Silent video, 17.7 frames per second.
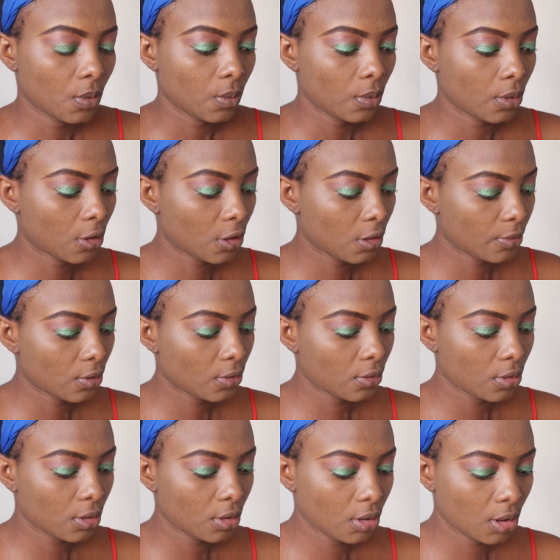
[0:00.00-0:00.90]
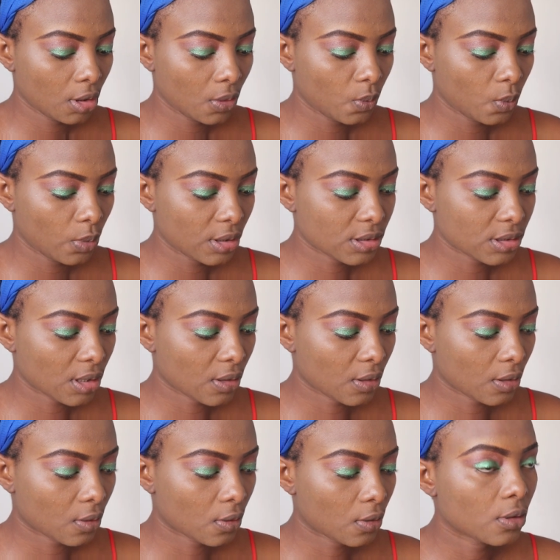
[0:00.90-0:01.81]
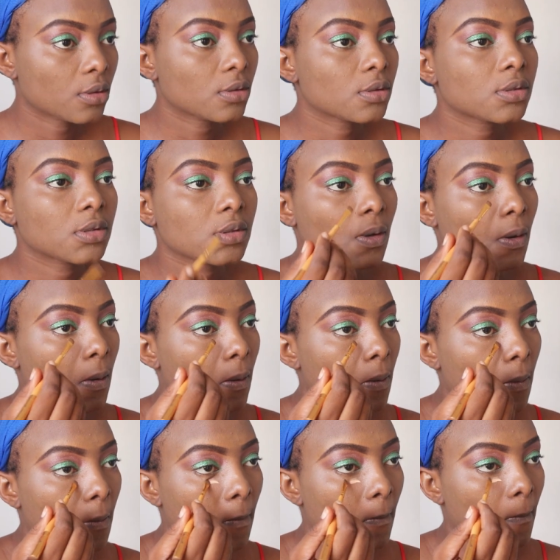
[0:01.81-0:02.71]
We're gonna be going in with our contour.